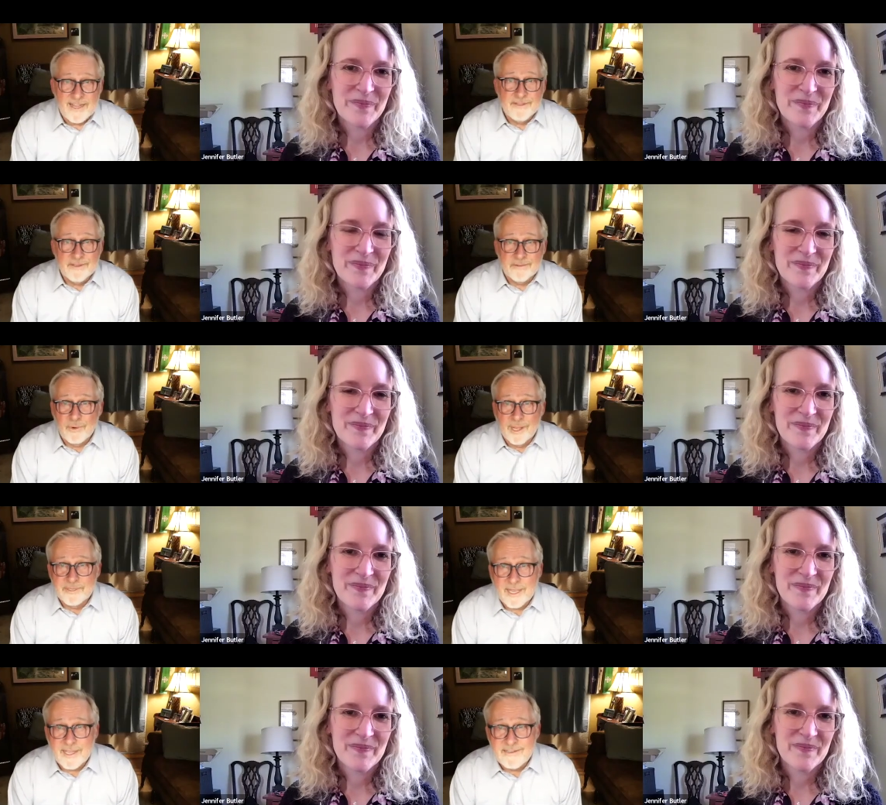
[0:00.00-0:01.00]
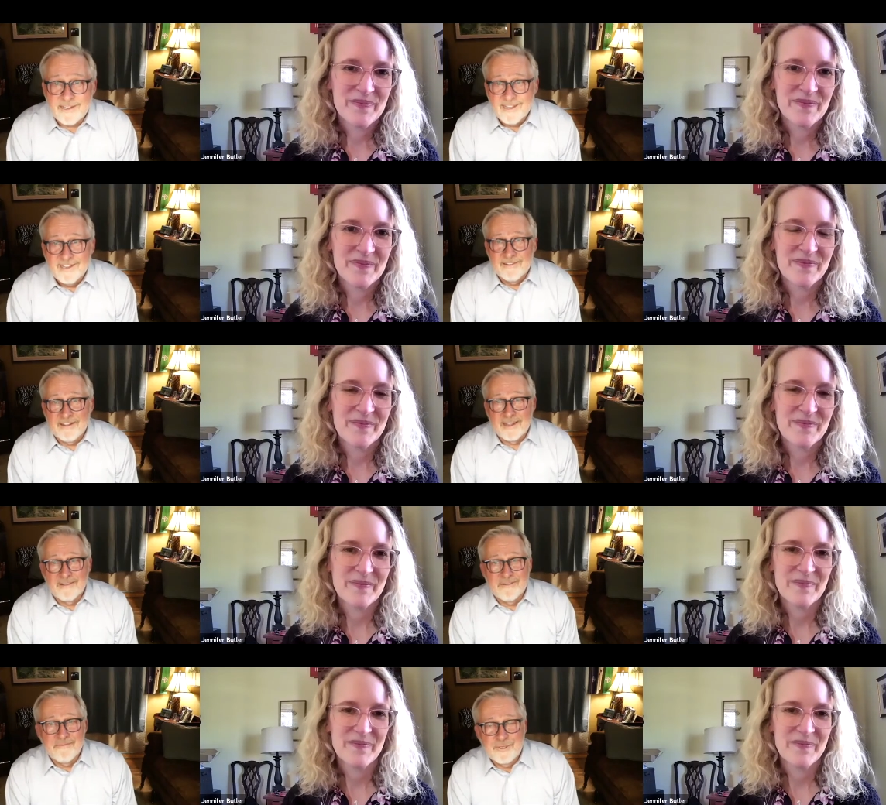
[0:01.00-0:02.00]
Speaker 1: the website,
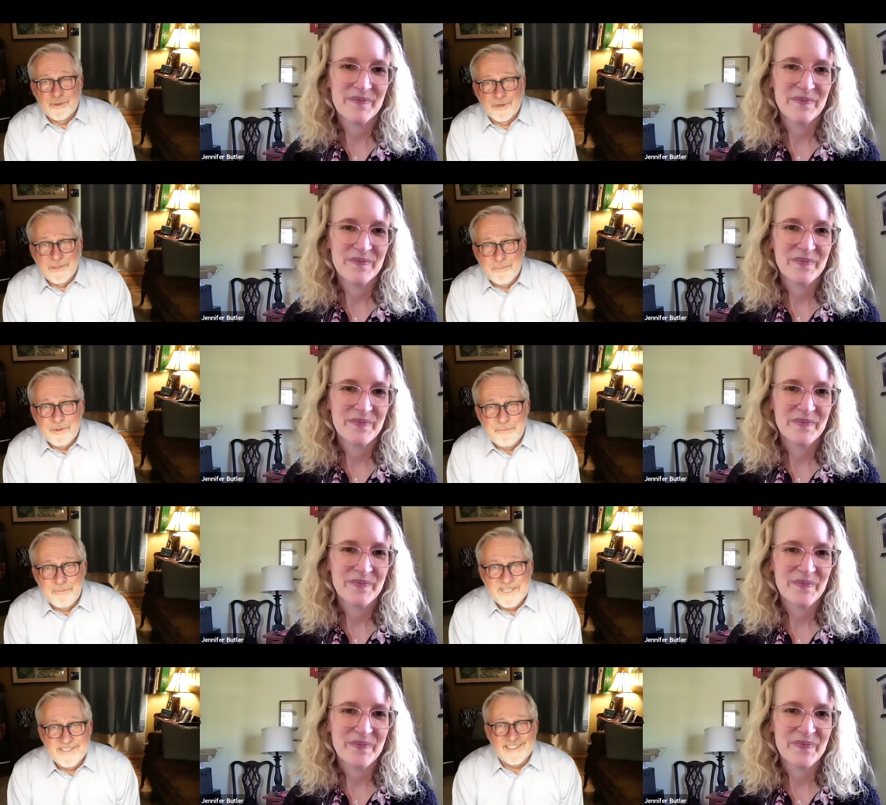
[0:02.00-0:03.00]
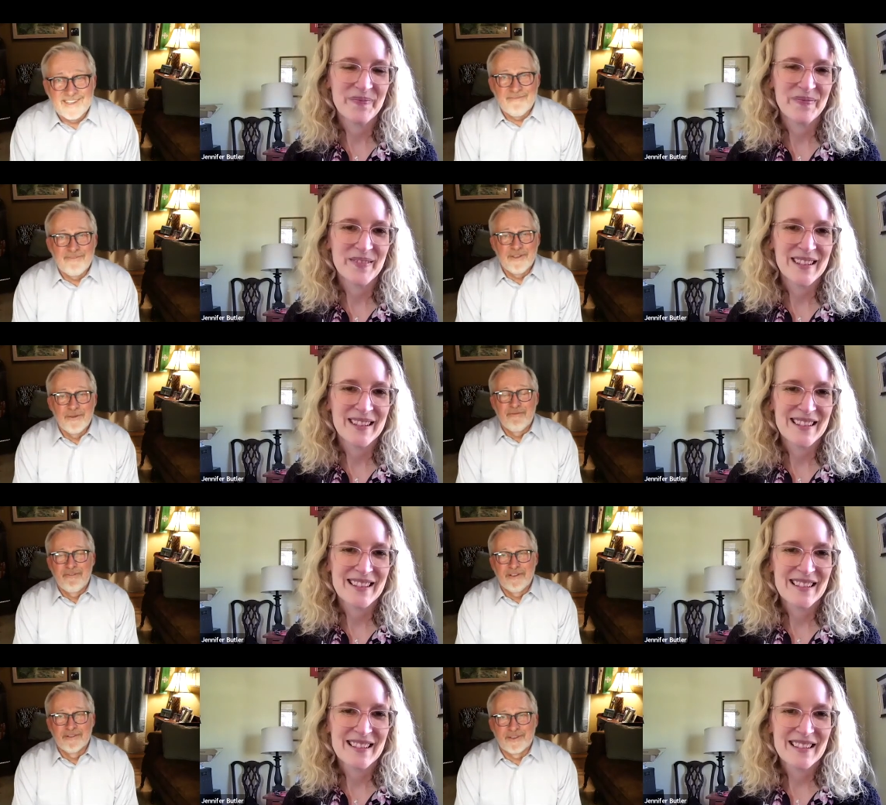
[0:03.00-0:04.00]
Join the movement if you
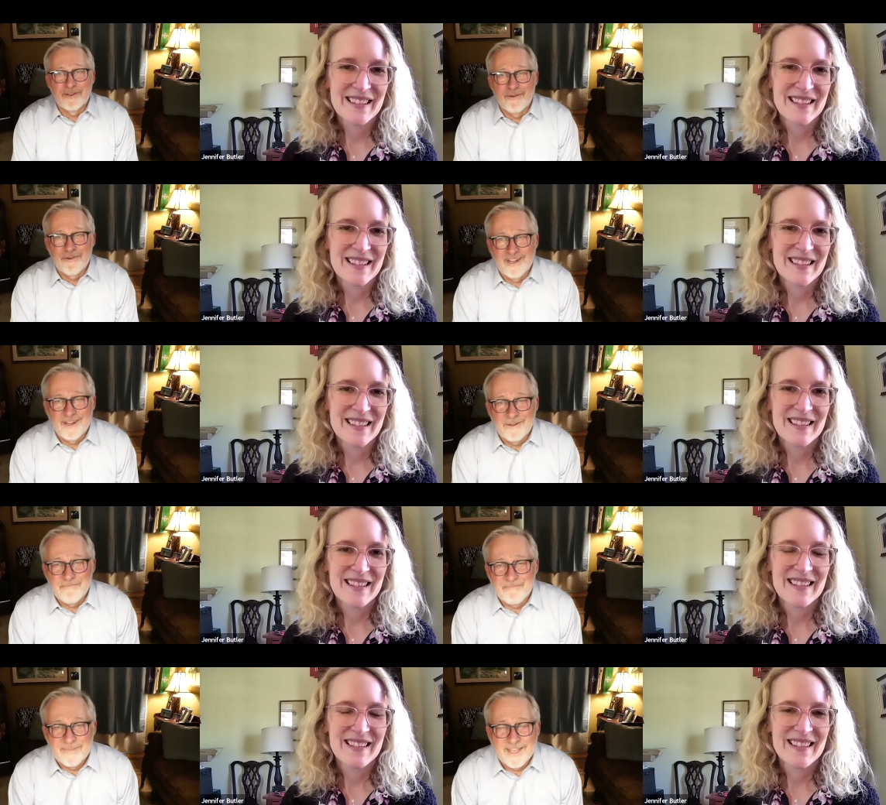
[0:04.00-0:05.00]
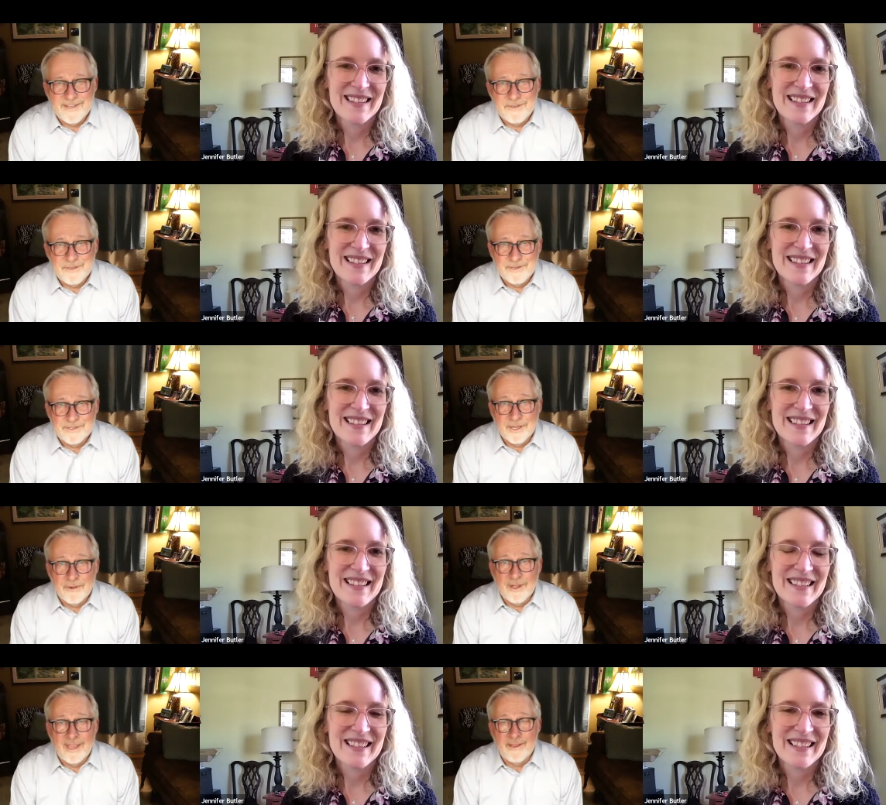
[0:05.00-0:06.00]
feel so led to do
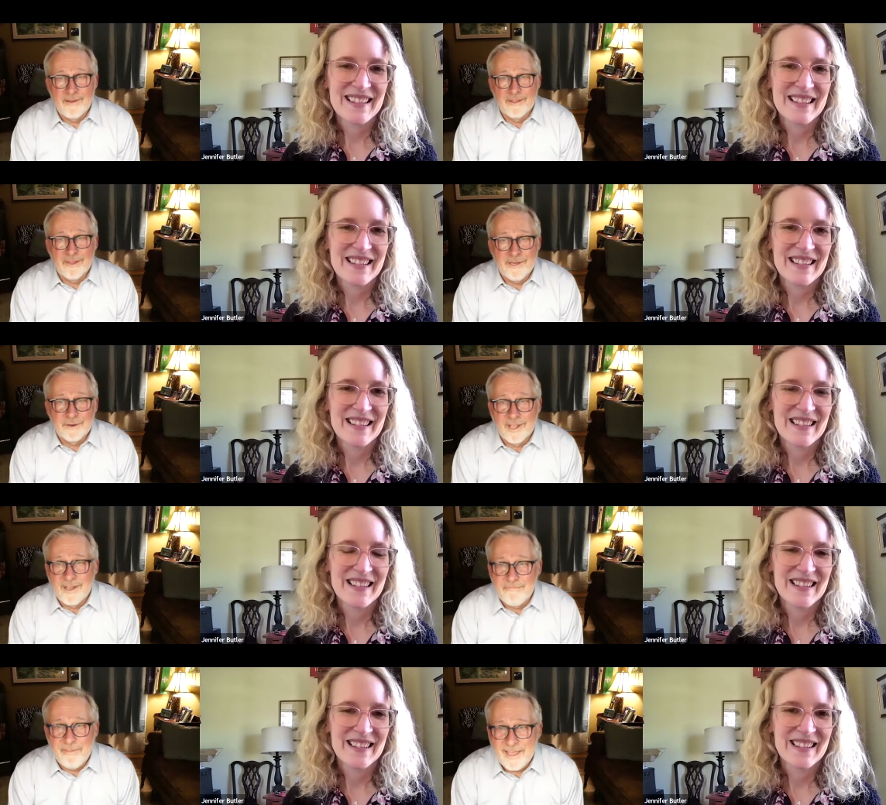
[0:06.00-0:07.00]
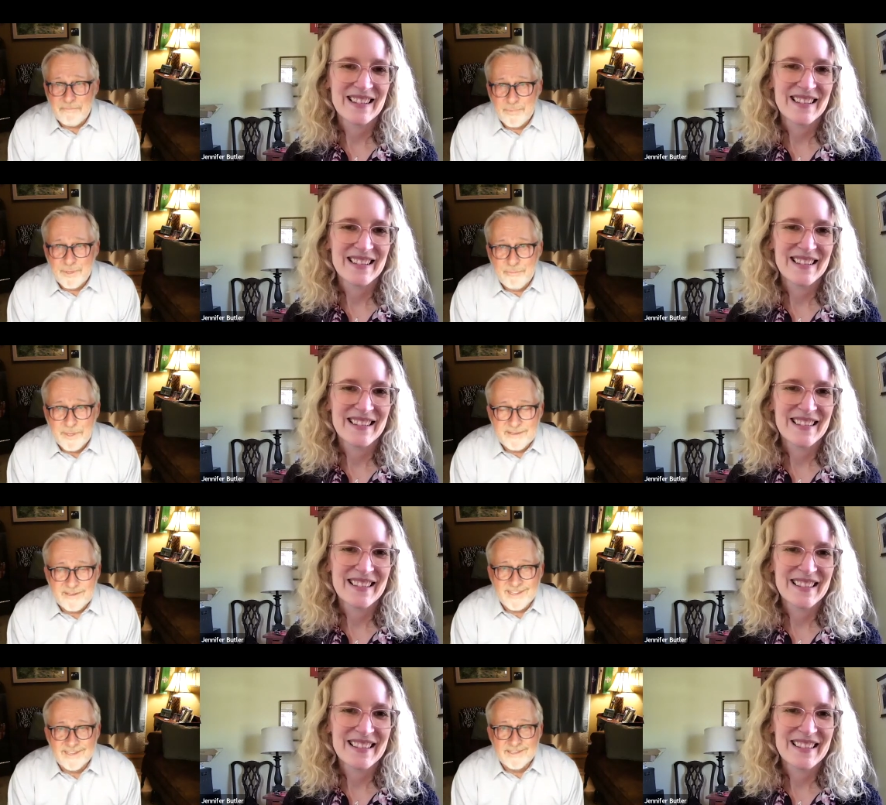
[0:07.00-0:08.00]
so. And the leader of that movement
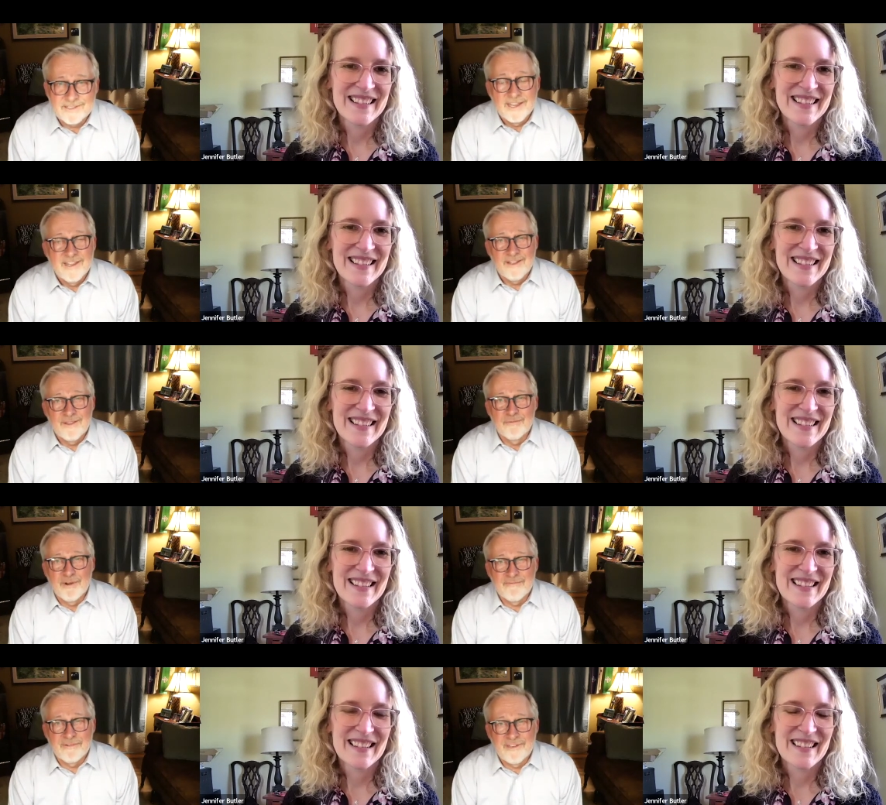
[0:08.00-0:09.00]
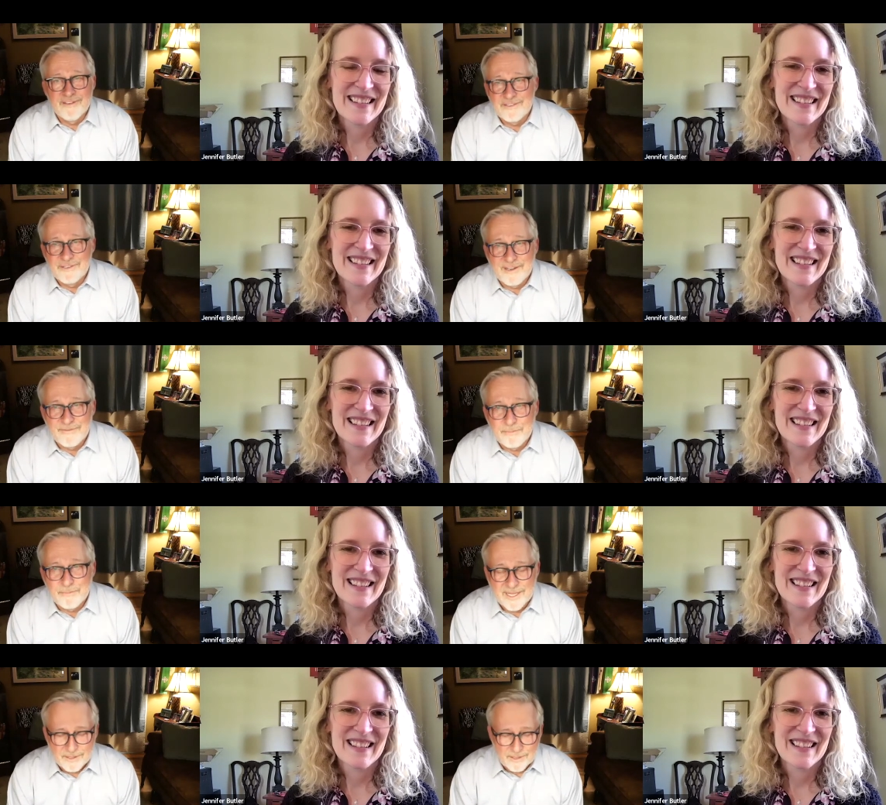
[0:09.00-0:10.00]
is the Reverend Jennifer
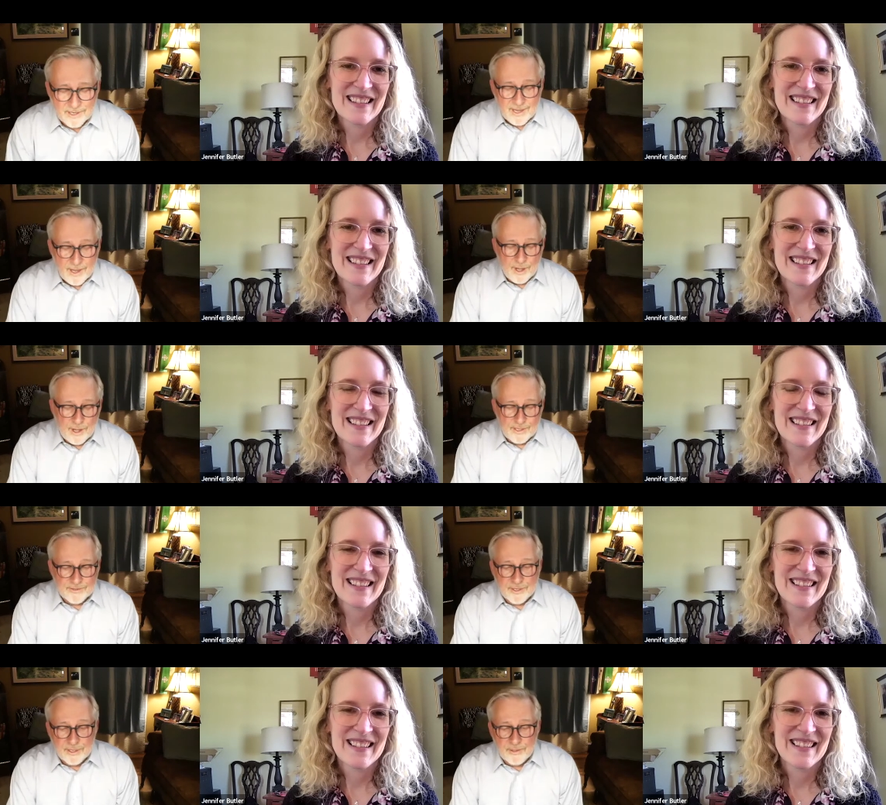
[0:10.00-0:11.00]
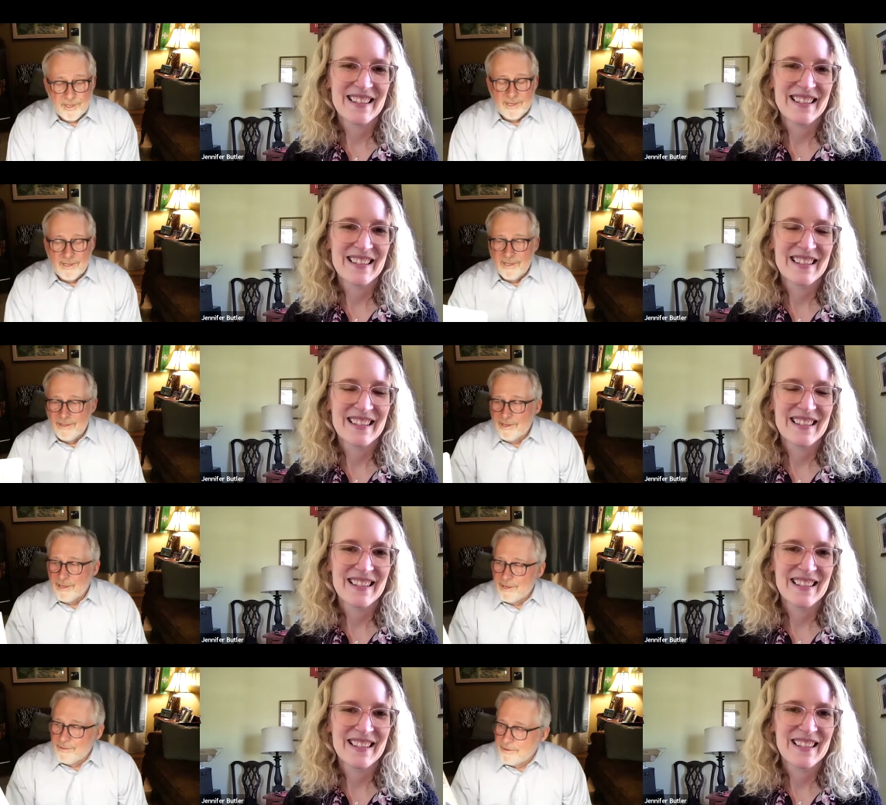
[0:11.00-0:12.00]
Butler, also the
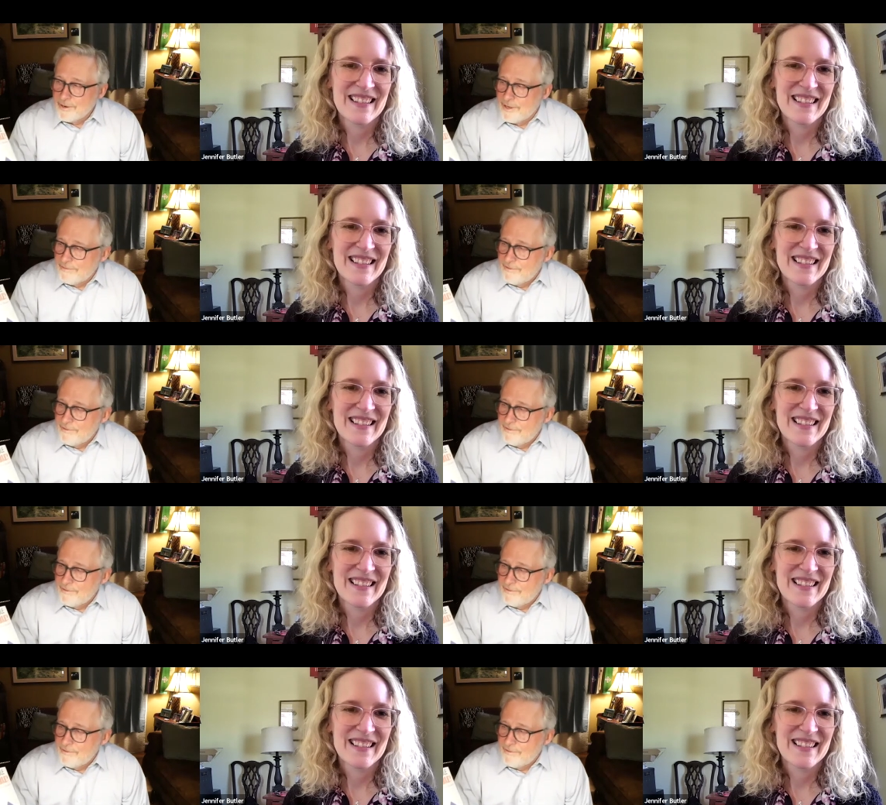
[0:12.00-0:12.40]
author of